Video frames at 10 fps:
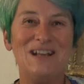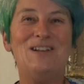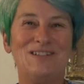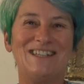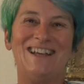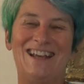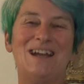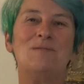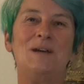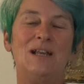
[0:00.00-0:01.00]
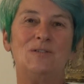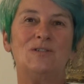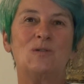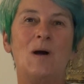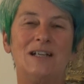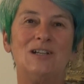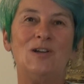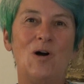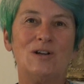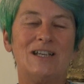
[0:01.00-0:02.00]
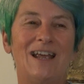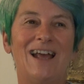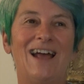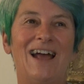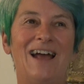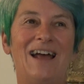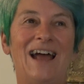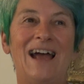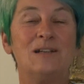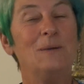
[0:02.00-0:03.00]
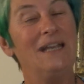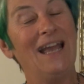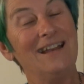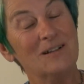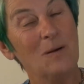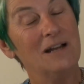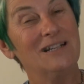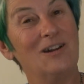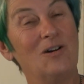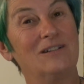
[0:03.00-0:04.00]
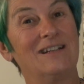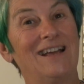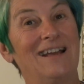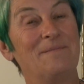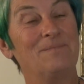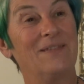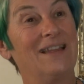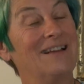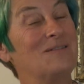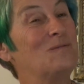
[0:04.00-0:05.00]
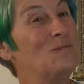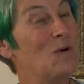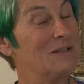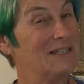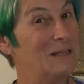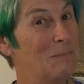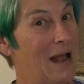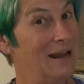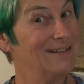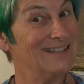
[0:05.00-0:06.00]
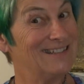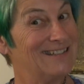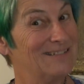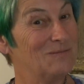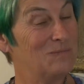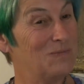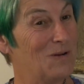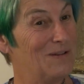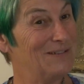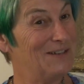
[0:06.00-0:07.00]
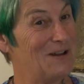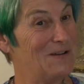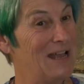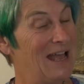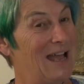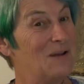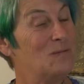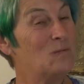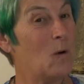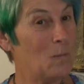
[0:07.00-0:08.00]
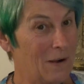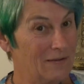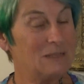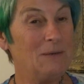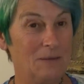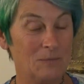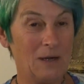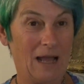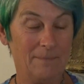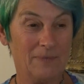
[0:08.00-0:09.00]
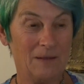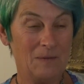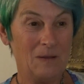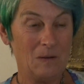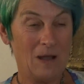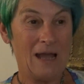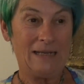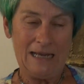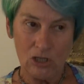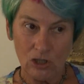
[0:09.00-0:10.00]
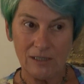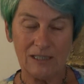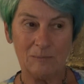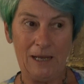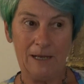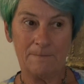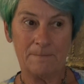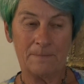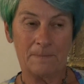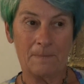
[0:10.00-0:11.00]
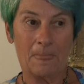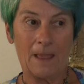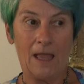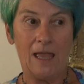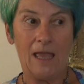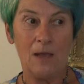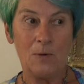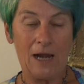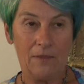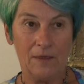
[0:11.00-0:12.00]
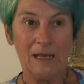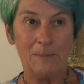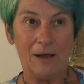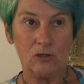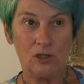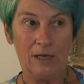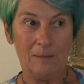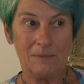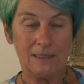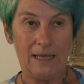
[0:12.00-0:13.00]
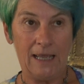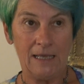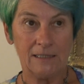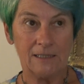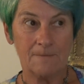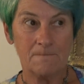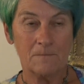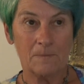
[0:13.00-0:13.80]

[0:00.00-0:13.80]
we lose, we lose quite a lot and we gain quite a lot. What's the balance? What, you know, what worries me when I, and interests me when I think about tremes is